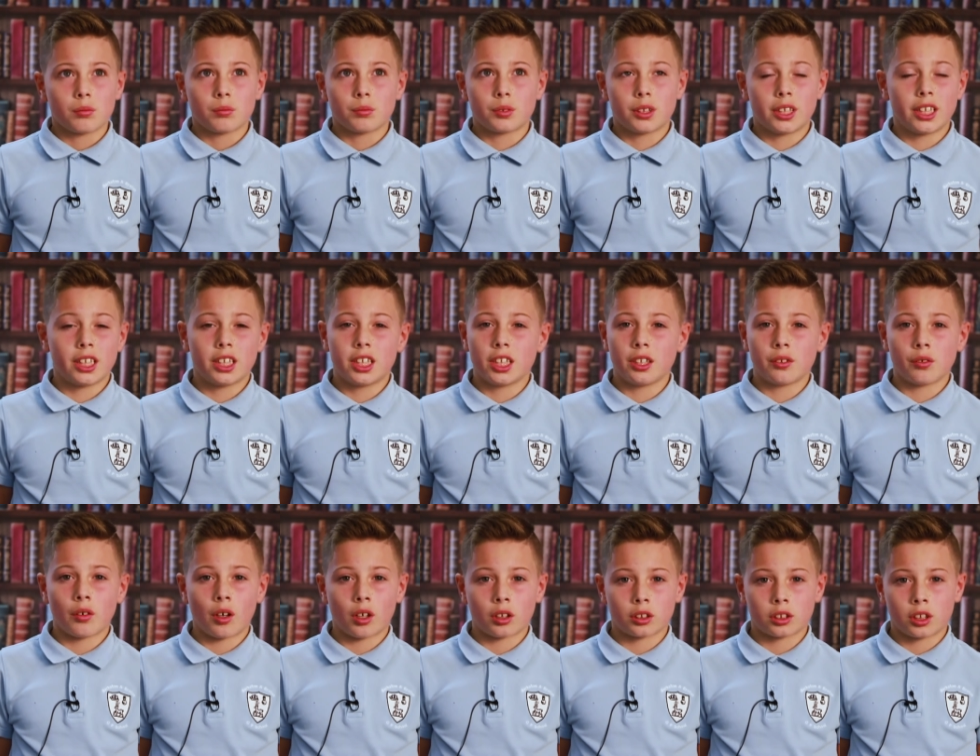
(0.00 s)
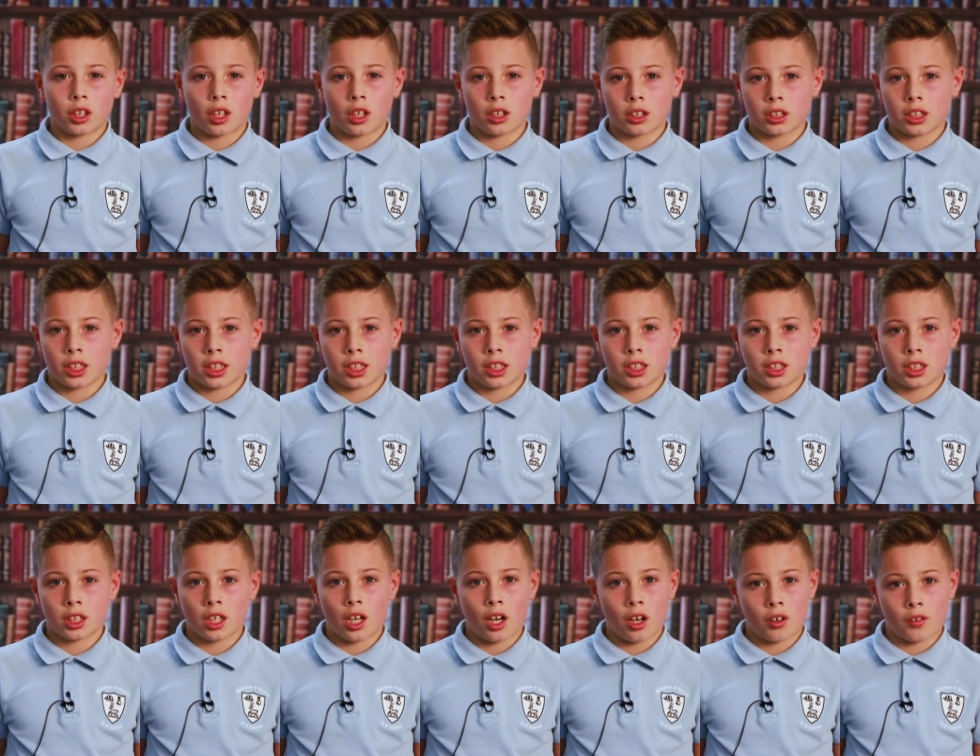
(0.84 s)
TT Rockstars
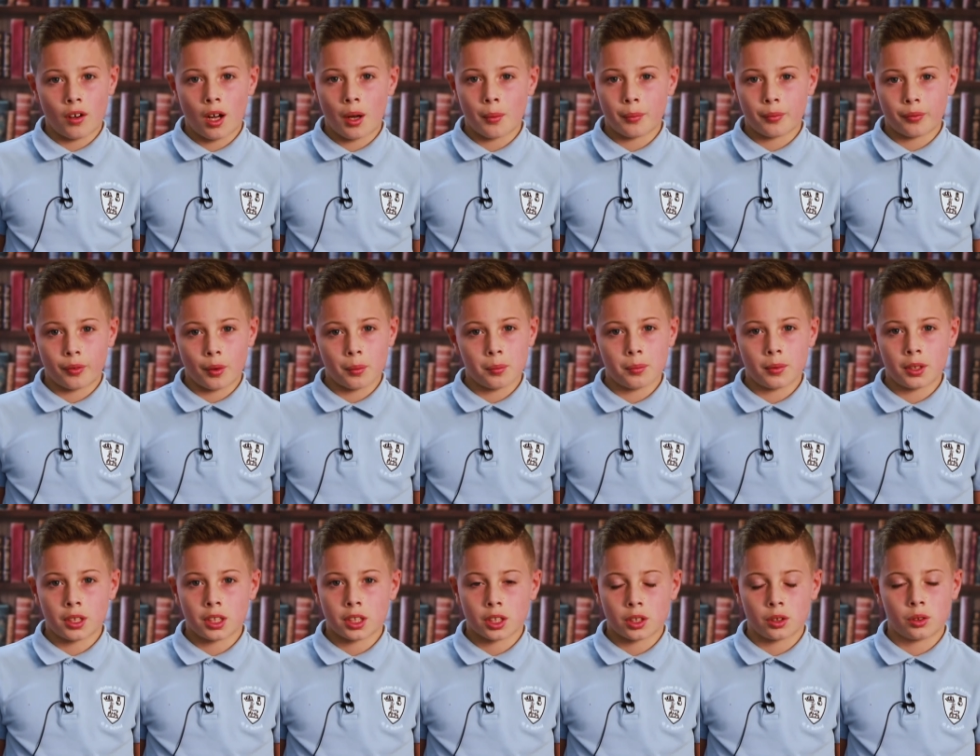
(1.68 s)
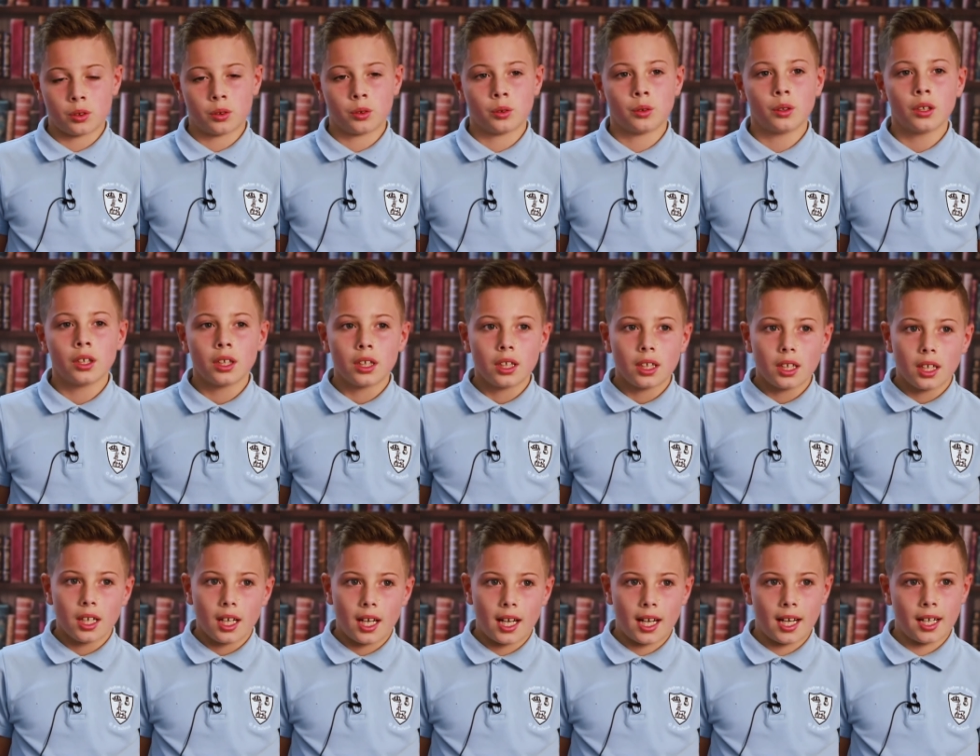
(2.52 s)
is our app from this school
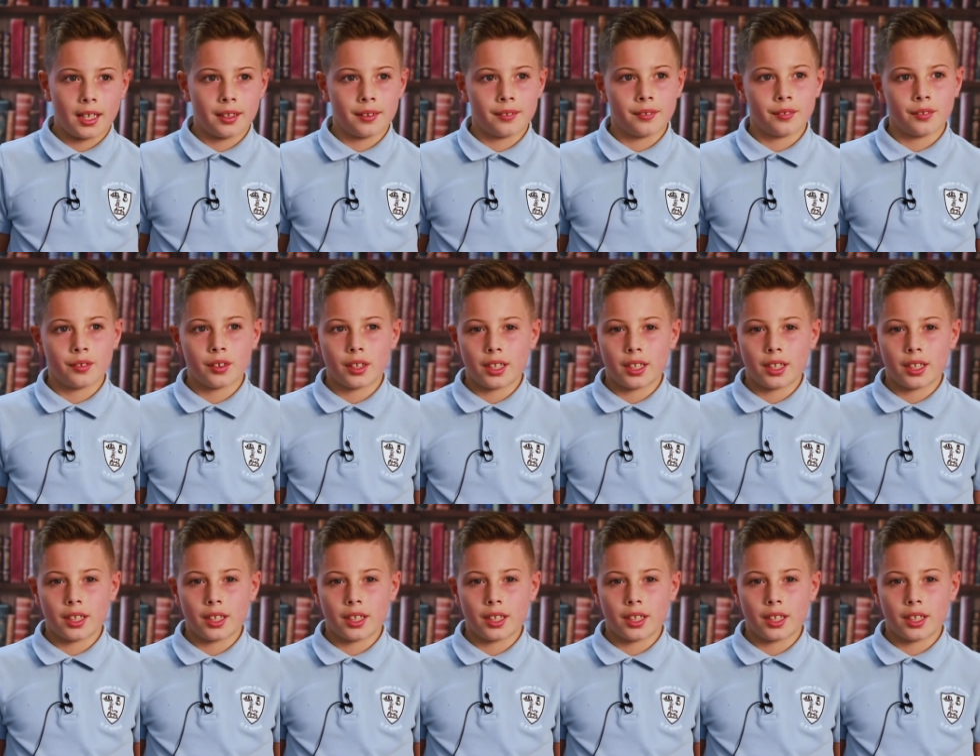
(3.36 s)
and